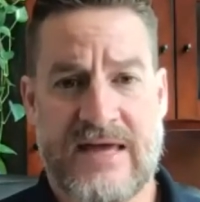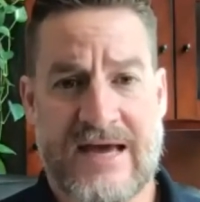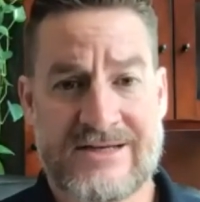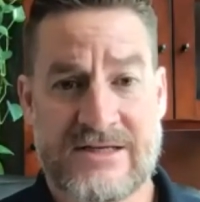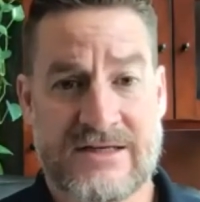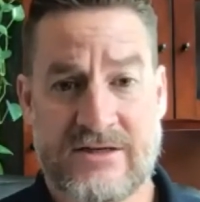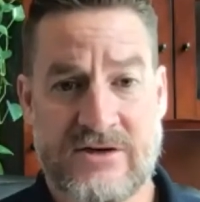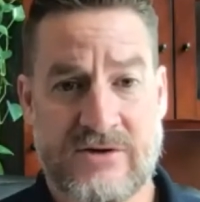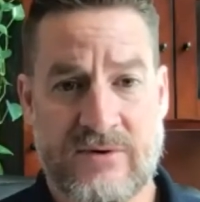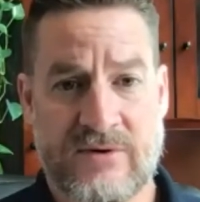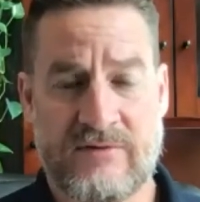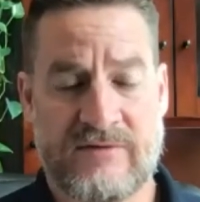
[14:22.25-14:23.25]
catching
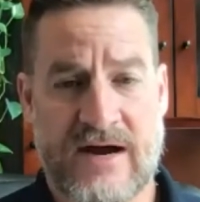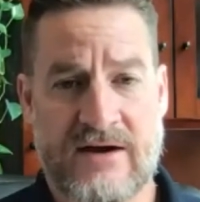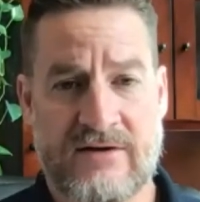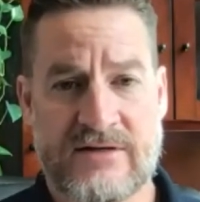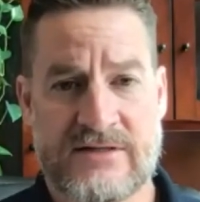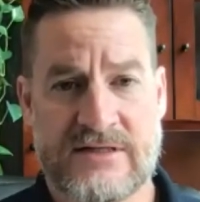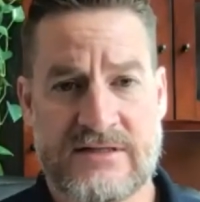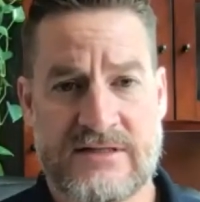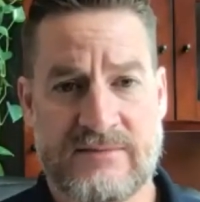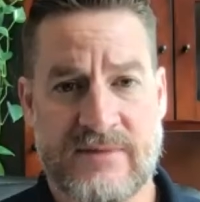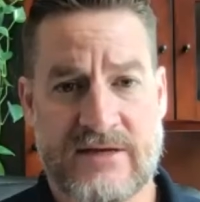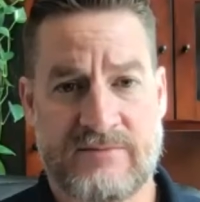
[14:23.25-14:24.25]
coronavirus. It
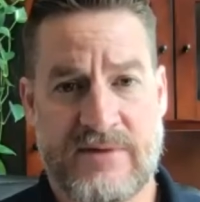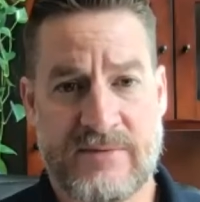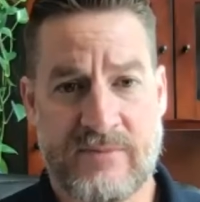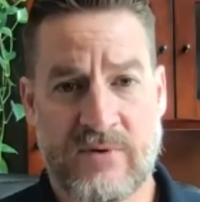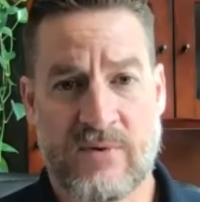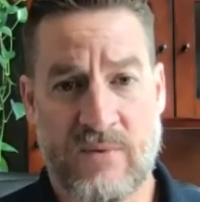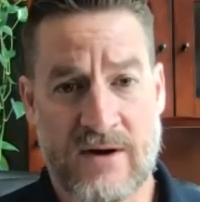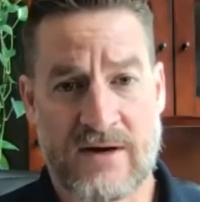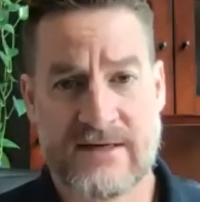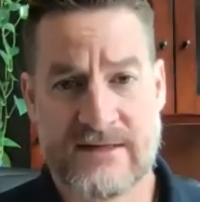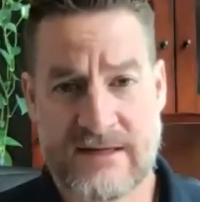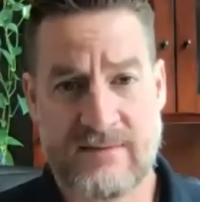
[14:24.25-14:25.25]
seemed like people are
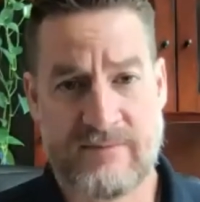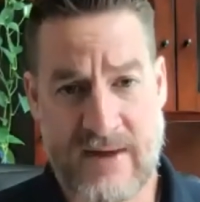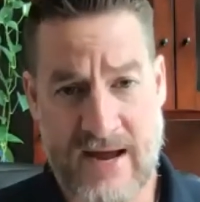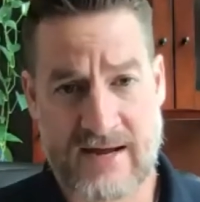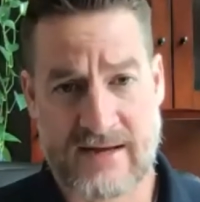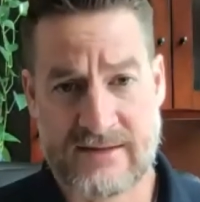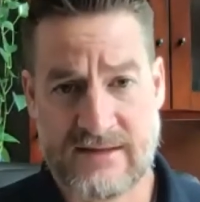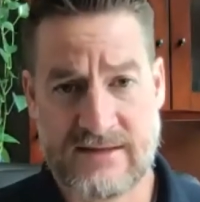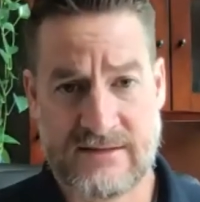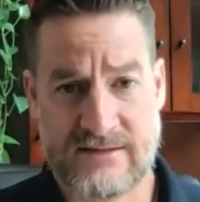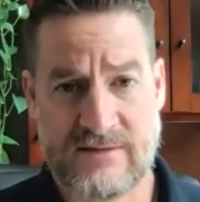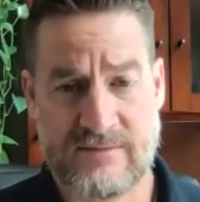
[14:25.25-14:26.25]
wanting to get back
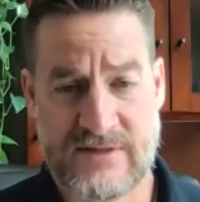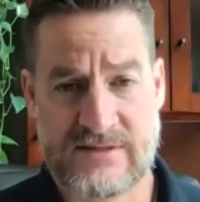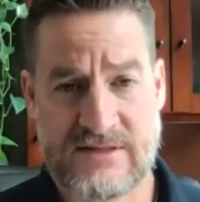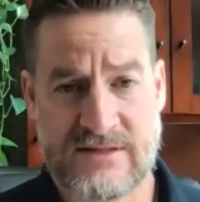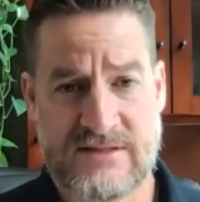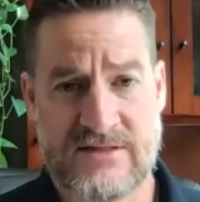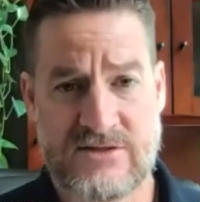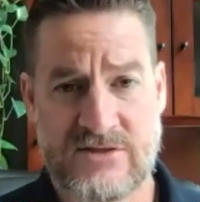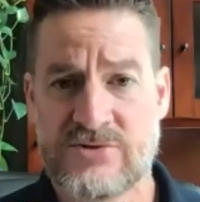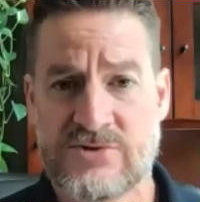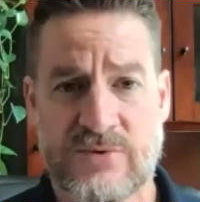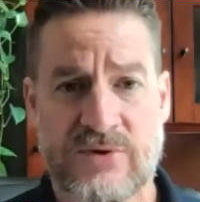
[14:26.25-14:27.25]
to business as
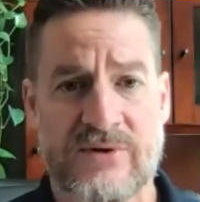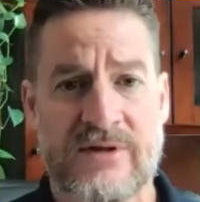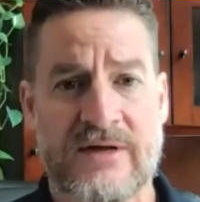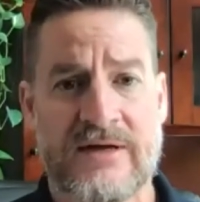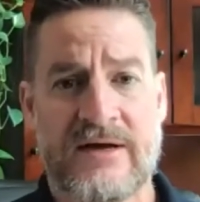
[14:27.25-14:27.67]
usual.